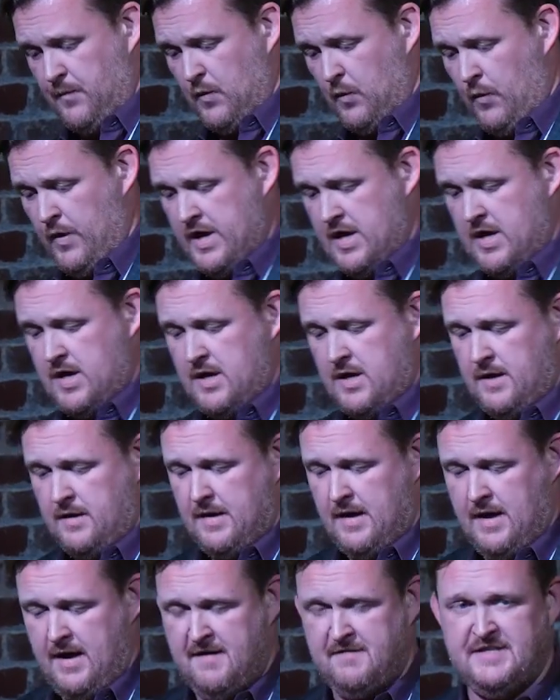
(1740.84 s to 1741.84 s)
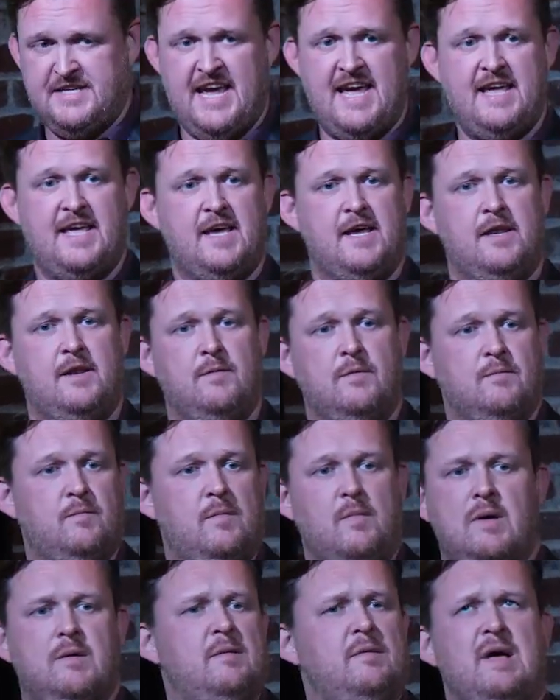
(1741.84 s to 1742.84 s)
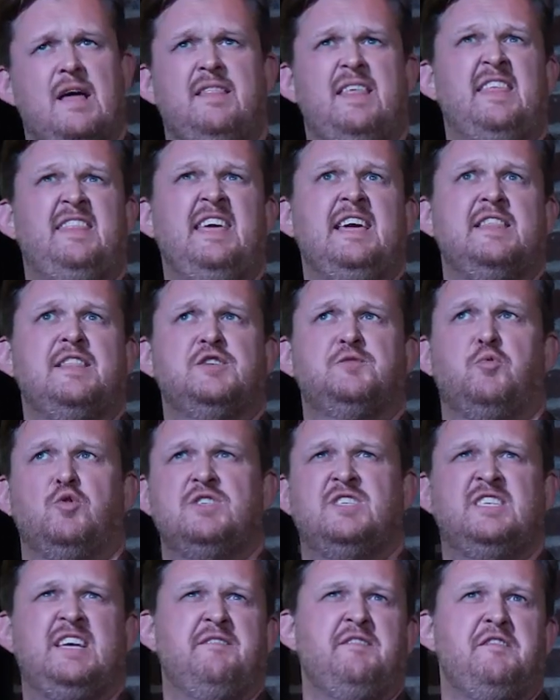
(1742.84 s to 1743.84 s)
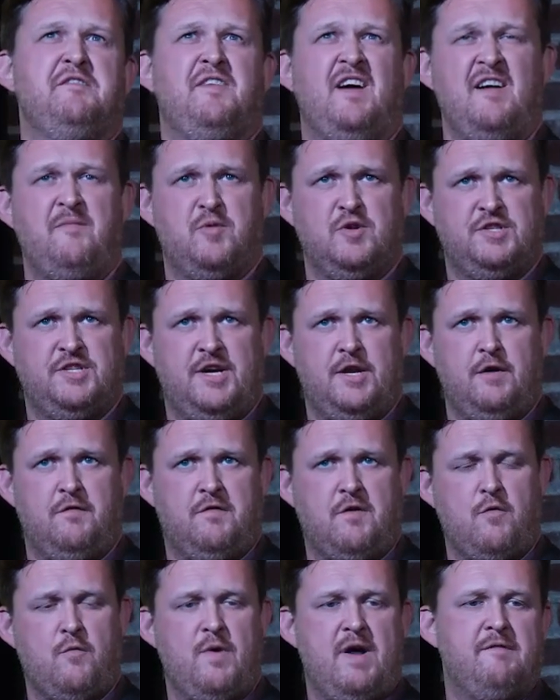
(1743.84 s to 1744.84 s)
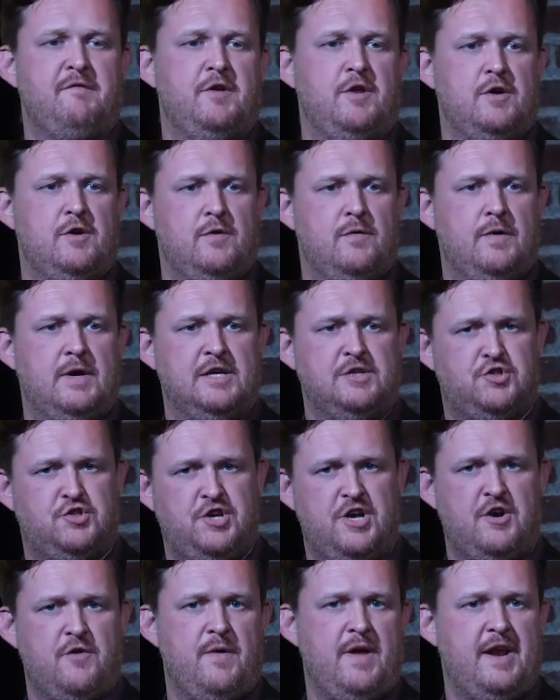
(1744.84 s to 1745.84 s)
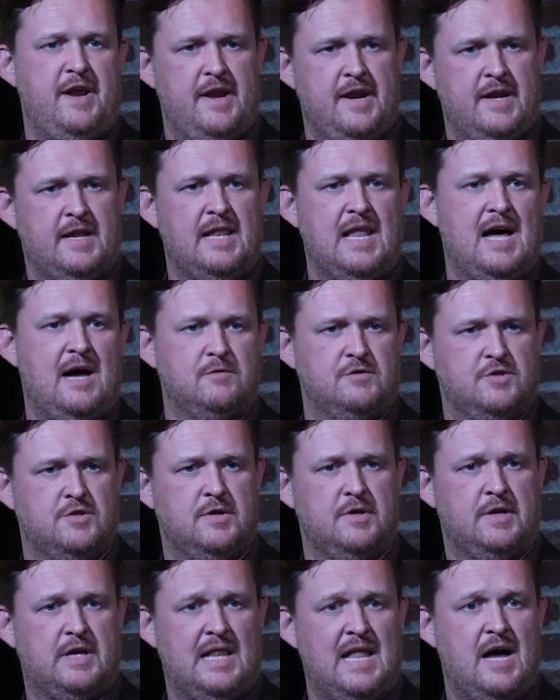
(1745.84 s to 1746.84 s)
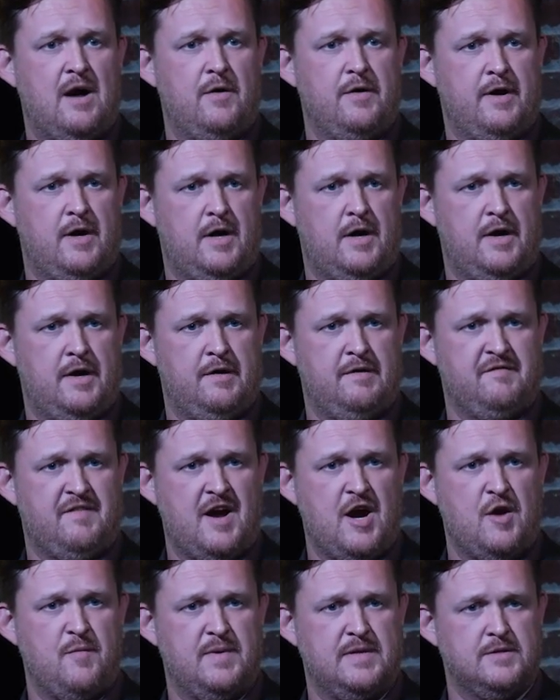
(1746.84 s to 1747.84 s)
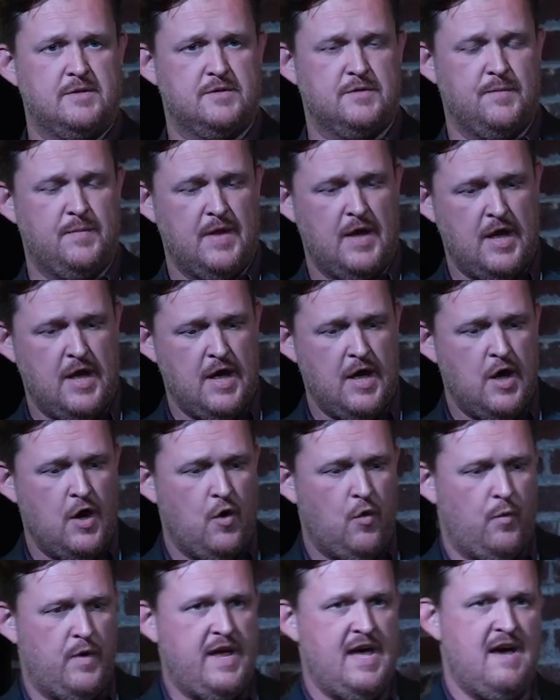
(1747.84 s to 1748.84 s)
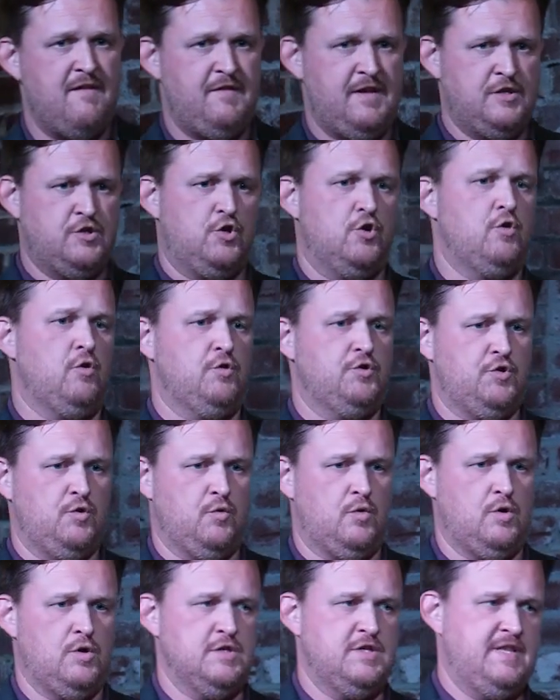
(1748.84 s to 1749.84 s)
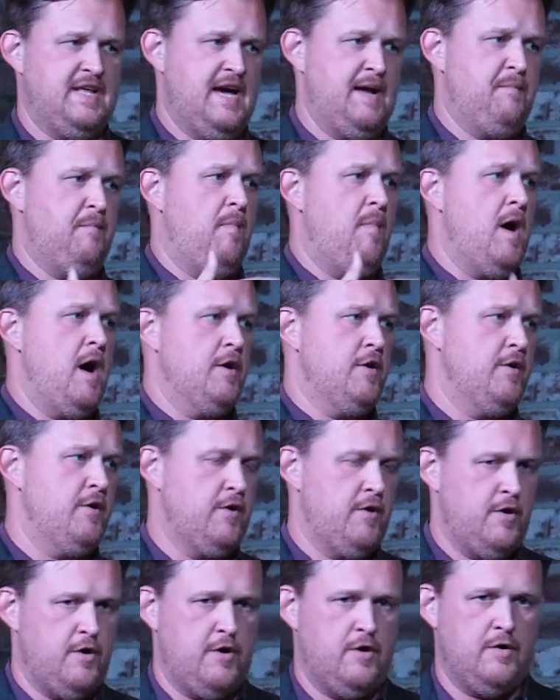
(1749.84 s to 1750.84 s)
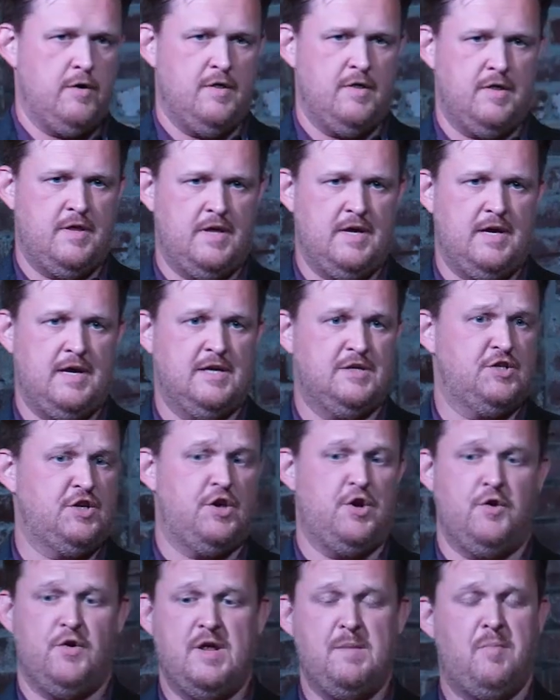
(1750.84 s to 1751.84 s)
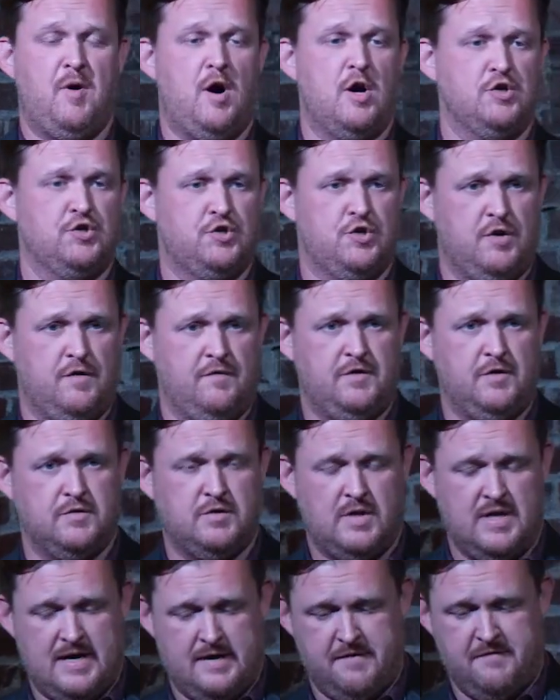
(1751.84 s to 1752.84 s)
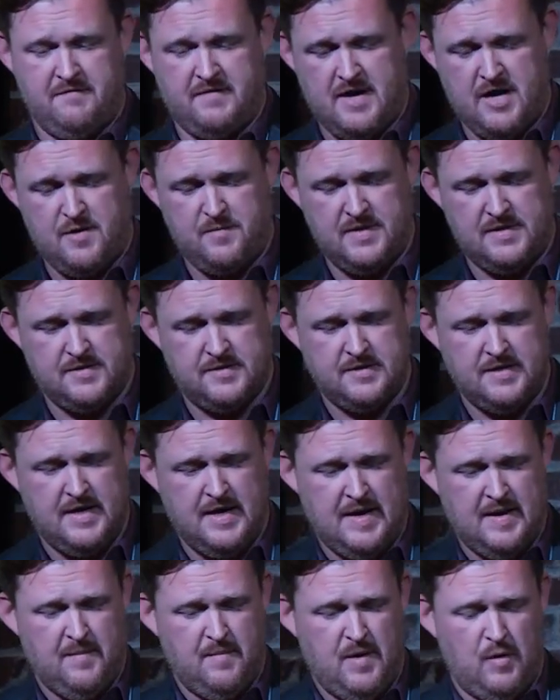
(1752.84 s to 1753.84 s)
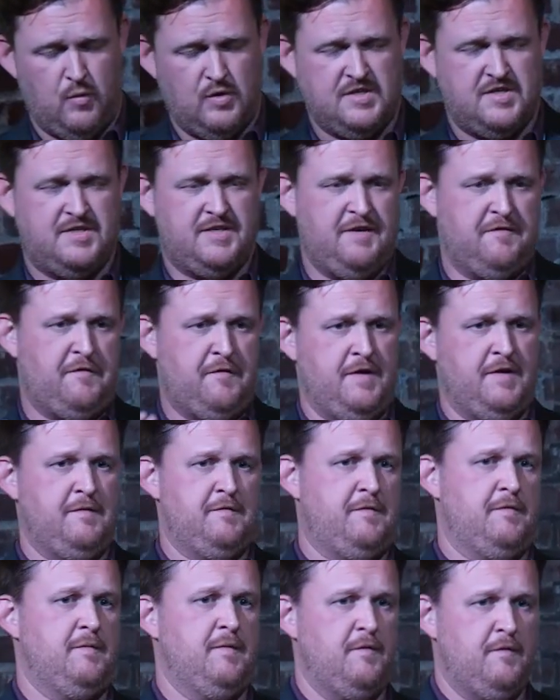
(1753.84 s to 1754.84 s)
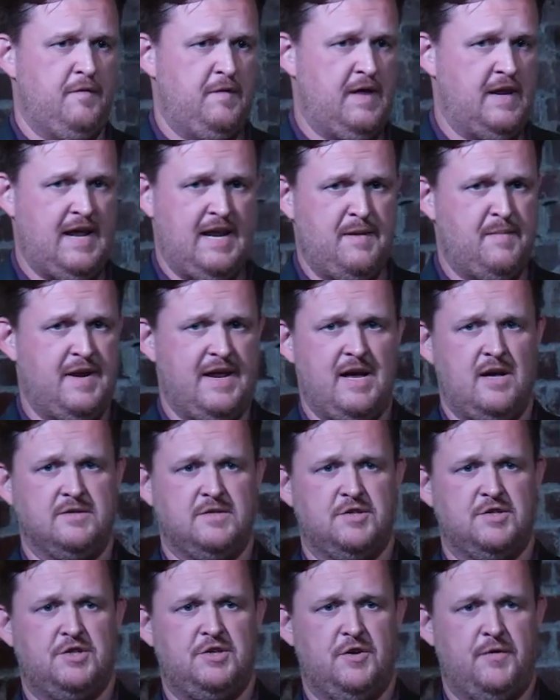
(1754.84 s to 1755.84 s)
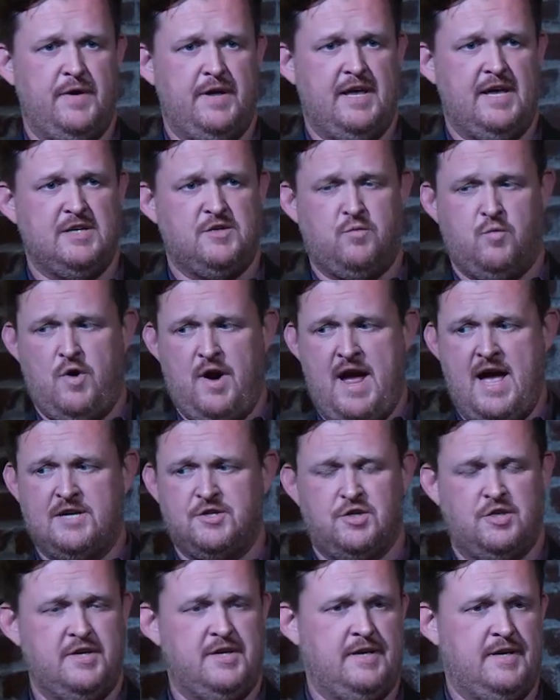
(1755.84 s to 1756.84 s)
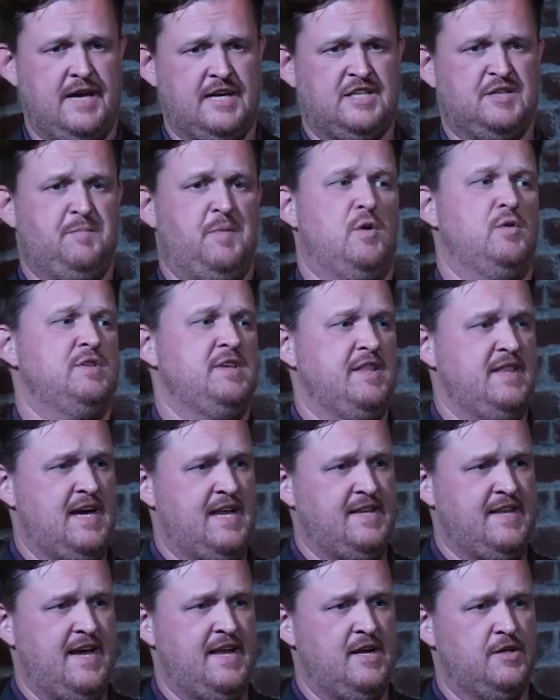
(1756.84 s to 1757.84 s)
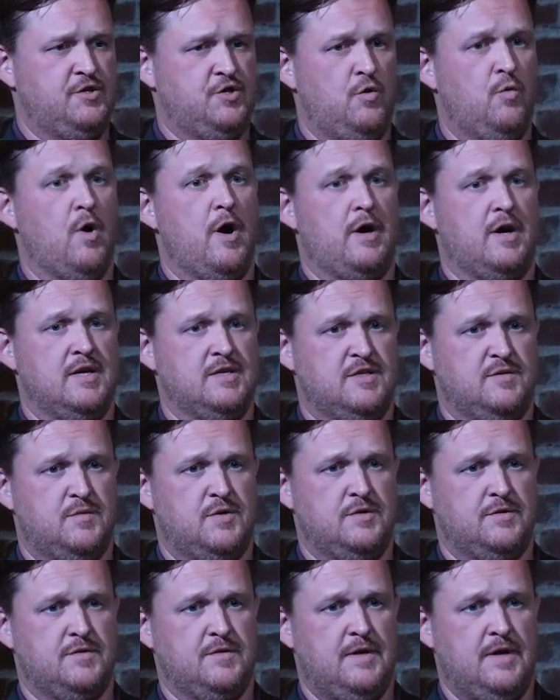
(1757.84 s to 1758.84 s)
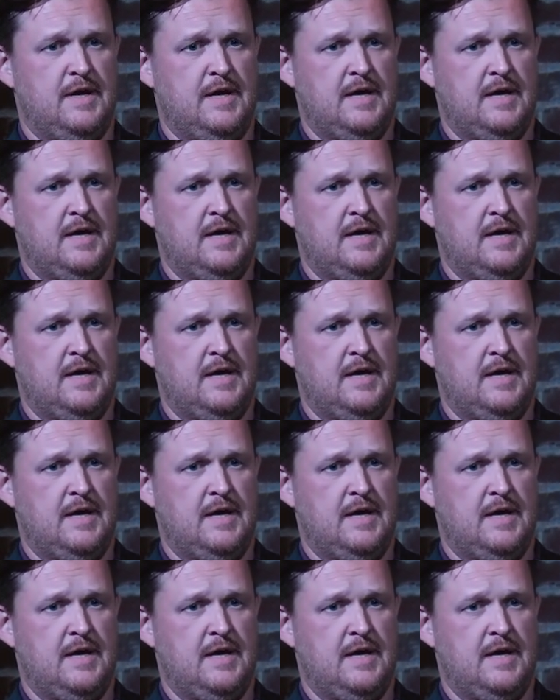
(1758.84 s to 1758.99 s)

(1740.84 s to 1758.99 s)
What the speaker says: We have taken, I think at this point, 75% of our revenue is generated in cloud environments. We have internal tools that monitor the security posture of those cloud environments. But what's different than anybody else is doing is we're actually exposing that data to our customers.